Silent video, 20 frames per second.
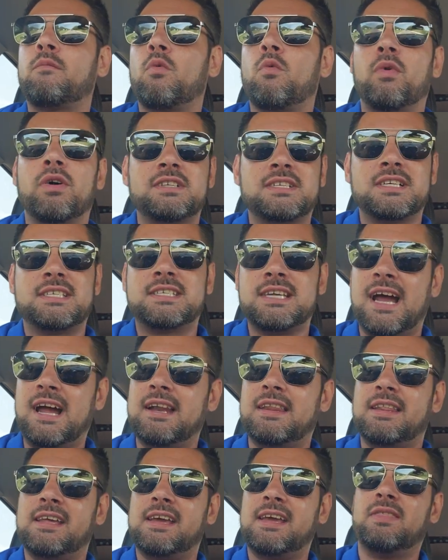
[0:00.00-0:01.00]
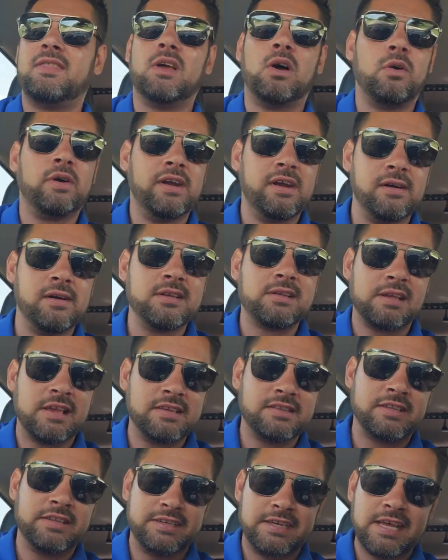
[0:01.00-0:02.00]
What's exciting again though here
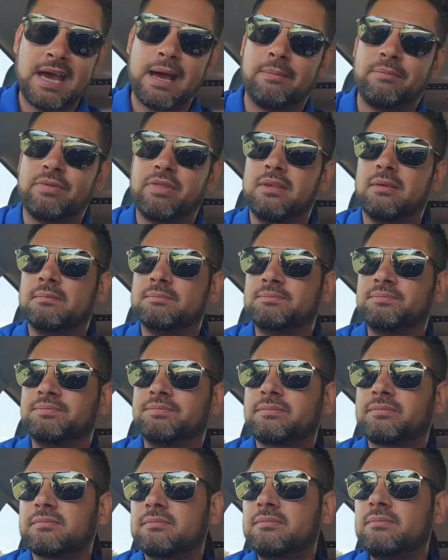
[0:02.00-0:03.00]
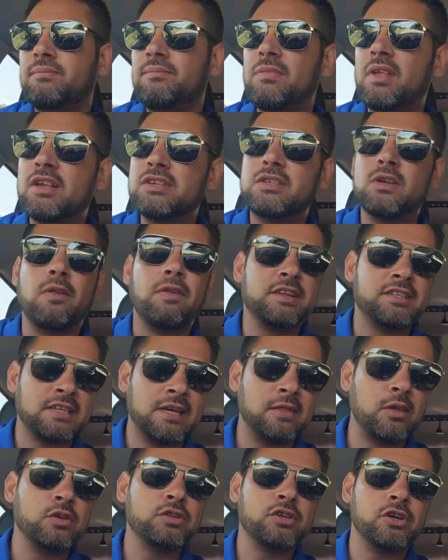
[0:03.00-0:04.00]
is the depth. So let's
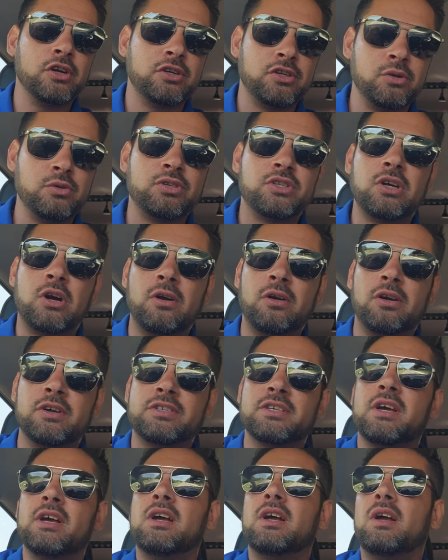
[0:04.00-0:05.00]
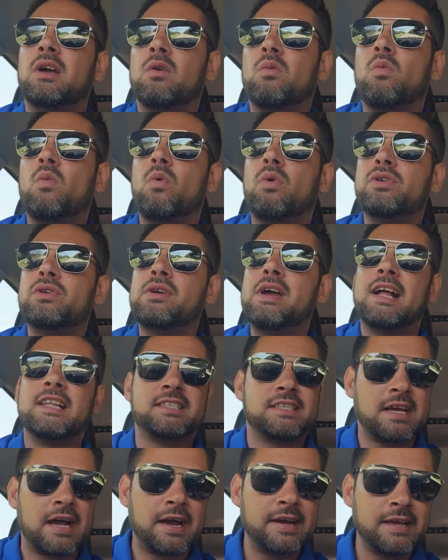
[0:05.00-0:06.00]
say those are your 2 starters. Well, you got
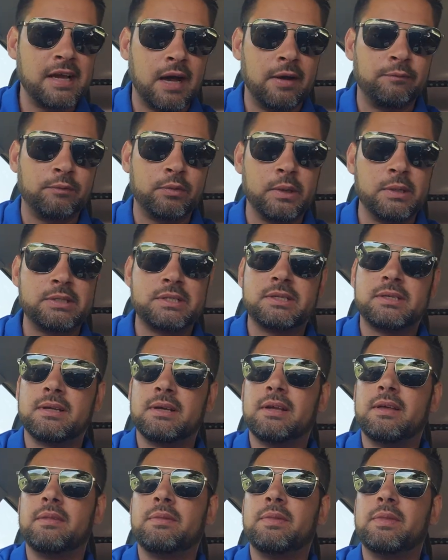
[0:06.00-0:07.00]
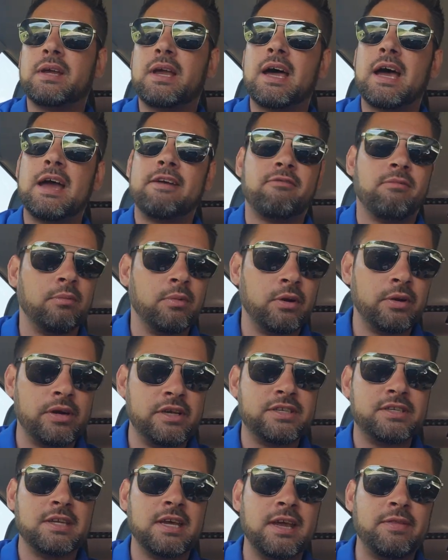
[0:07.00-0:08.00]
Scotty Humphreys, the guy from Murray
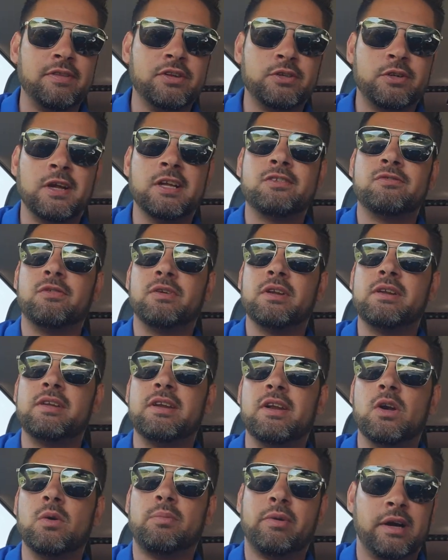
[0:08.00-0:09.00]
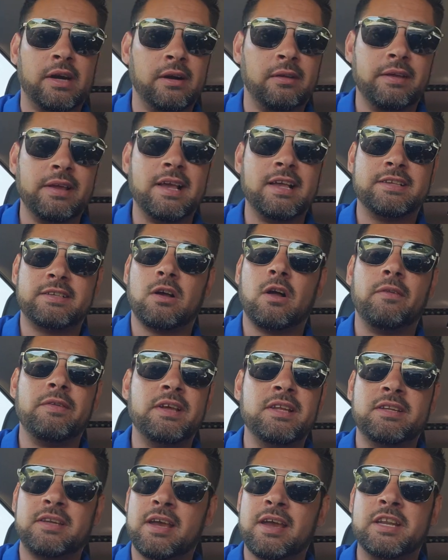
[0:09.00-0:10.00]
State that transferred in here. Apparently has all
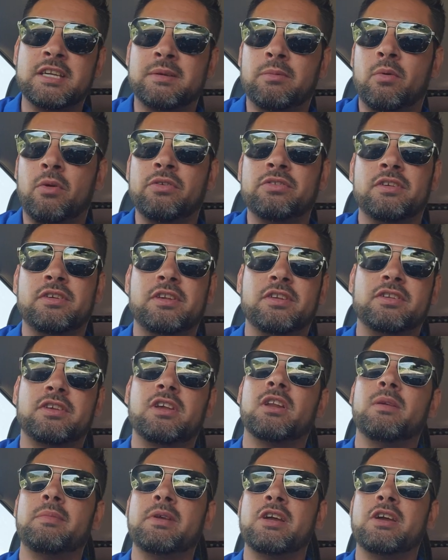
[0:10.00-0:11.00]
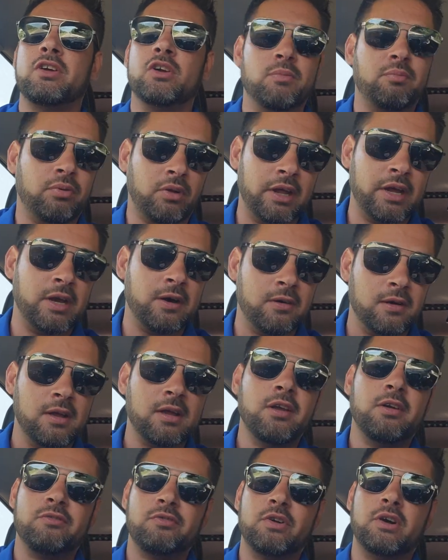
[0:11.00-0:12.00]
the intangibles and is going to be a good player
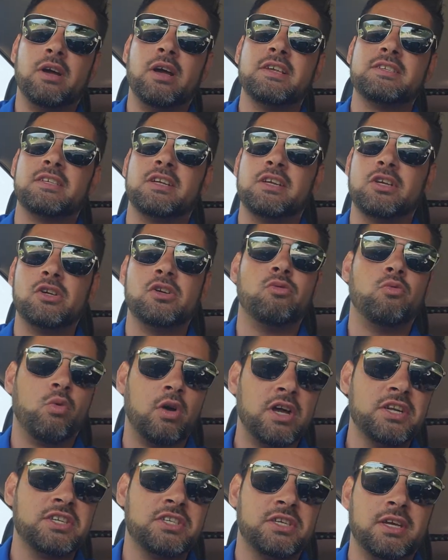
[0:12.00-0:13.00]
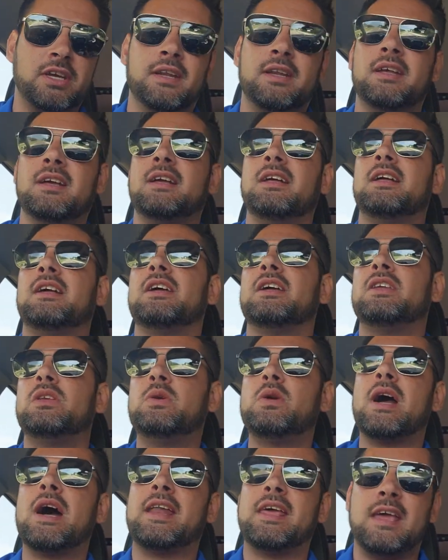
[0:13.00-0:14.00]
for us and a good rush in.
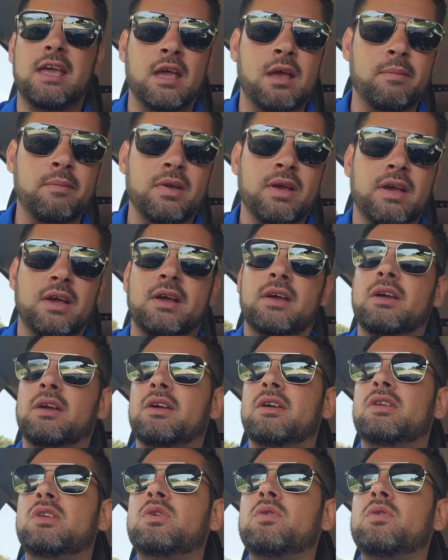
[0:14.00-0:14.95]
You got him.